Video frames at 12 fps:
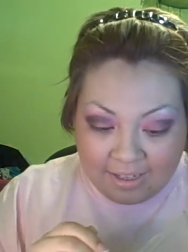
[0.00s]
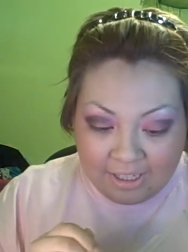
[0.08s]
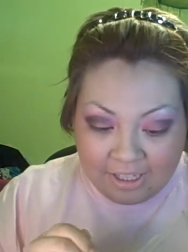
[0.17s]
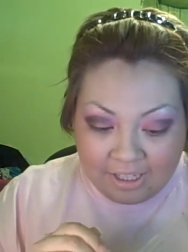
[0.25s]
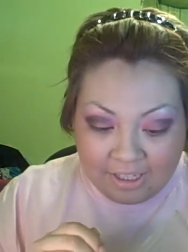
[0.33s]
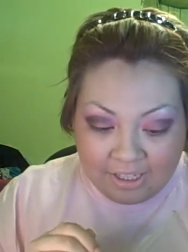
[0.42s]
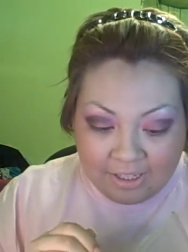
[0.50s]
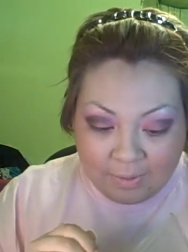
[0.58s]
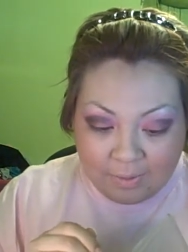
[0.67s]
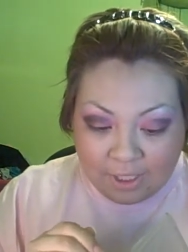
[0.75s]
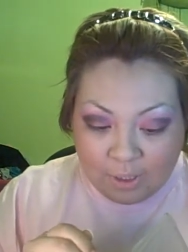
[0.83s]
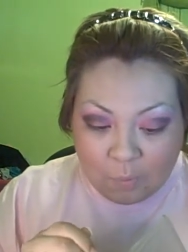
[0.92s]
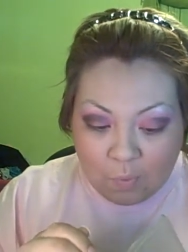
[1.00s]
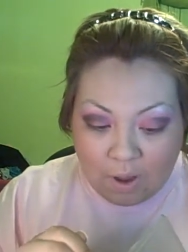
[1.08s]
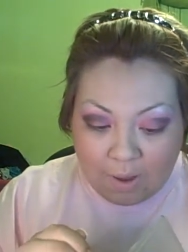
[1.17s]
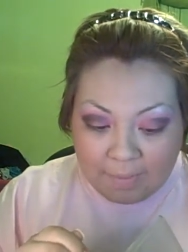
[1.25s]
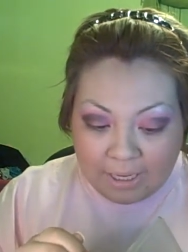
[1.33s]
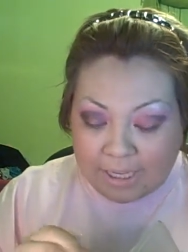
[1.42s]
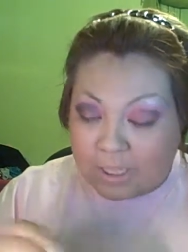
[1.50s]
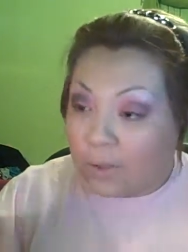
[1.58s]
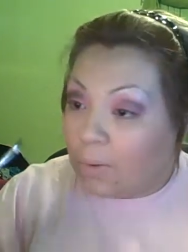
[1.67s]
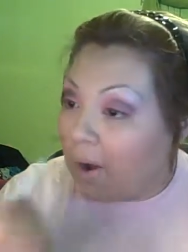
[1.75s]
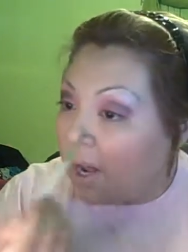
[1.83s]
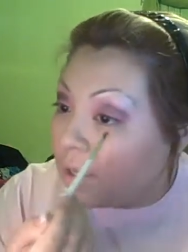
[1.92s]
You should do what you want because
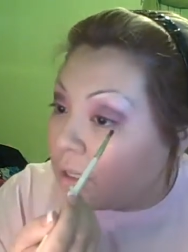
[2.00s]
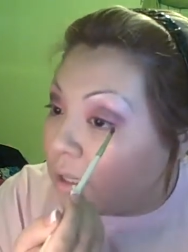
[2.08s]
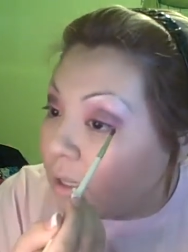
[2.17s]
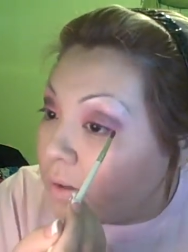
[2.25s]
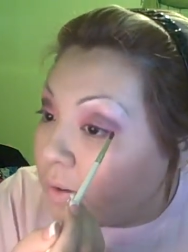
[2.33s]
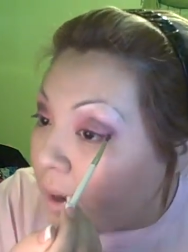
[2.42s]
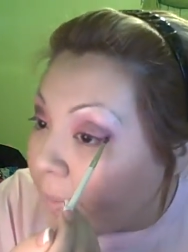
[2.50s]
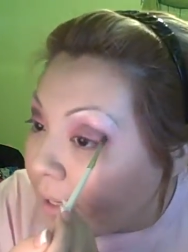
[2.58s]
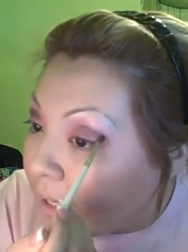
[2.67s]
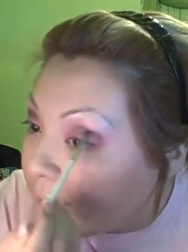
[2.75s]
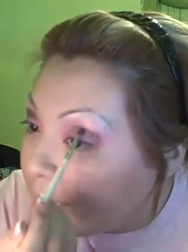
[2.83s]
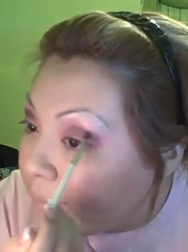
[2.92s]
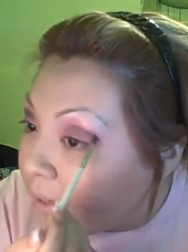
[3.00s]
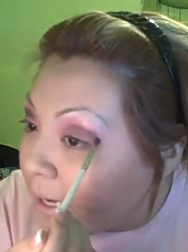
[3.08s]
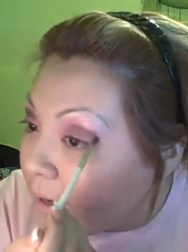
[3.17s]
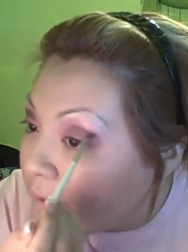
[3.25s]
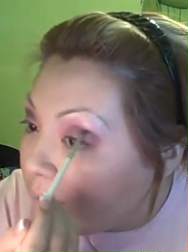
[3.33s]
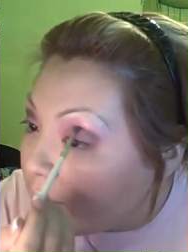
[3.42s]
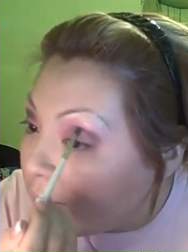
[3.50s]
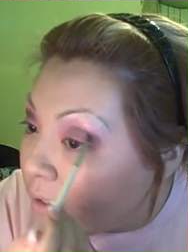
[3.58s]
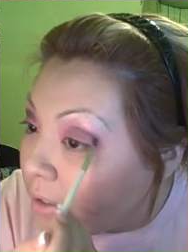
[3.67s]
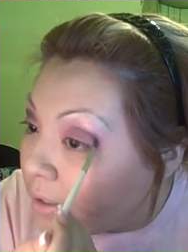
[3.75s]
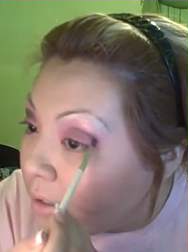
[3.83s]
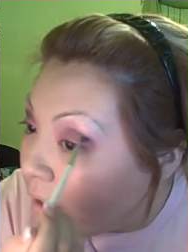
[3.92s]
you want to, not because somebody else told
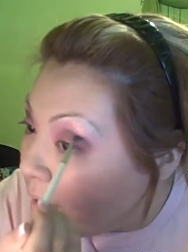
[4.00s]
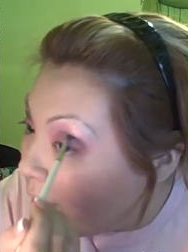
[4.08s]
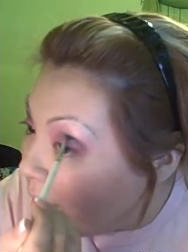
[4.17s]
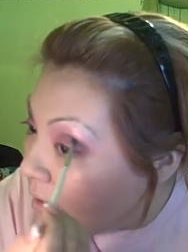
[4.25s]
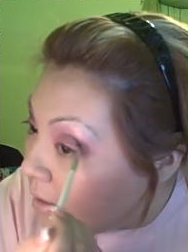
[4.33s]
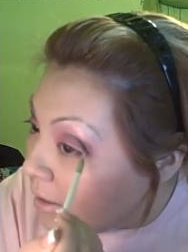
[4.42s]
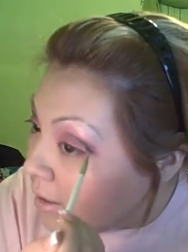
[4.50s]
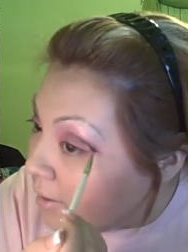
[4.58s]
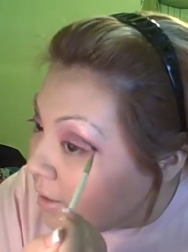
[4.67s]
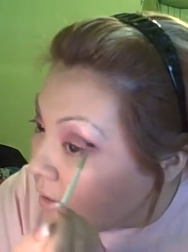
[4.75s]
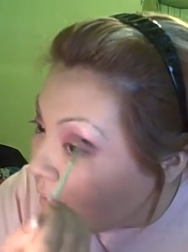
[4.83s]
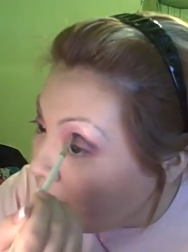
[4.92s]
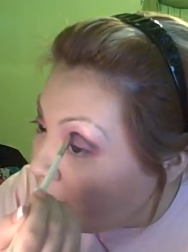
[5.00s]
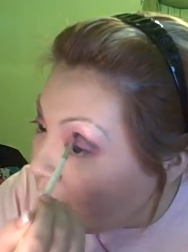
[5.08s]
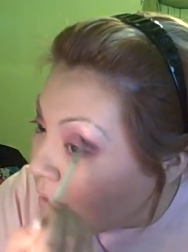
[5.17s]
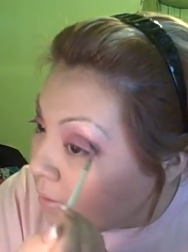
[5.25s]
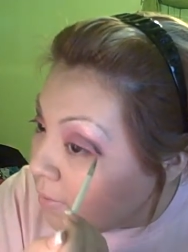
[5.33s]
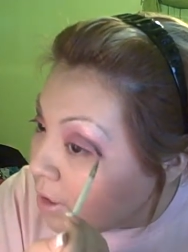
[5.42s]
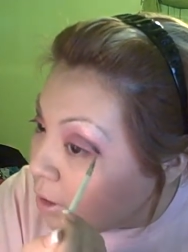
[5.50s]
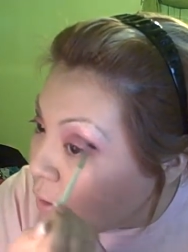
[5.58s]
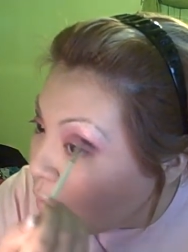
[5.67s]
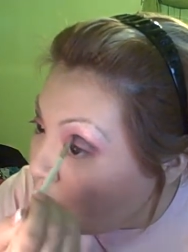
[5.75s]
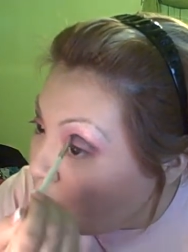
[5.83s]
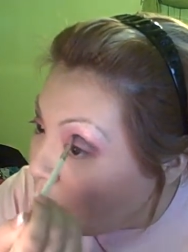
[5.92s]
you to do it. Do
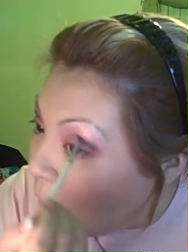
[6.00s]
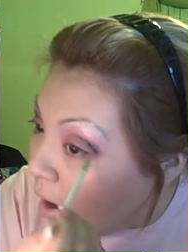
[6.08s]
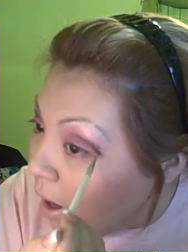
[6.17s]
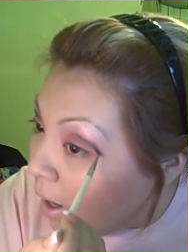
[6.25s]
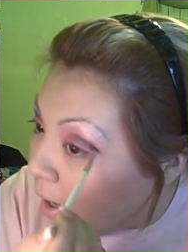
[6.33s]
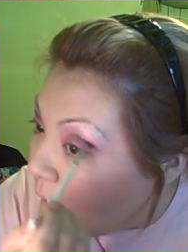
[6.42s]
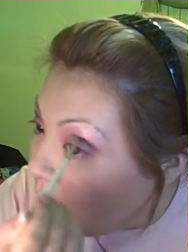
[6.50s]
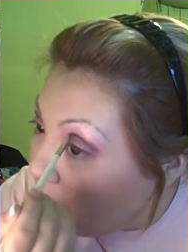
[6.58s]
what you want.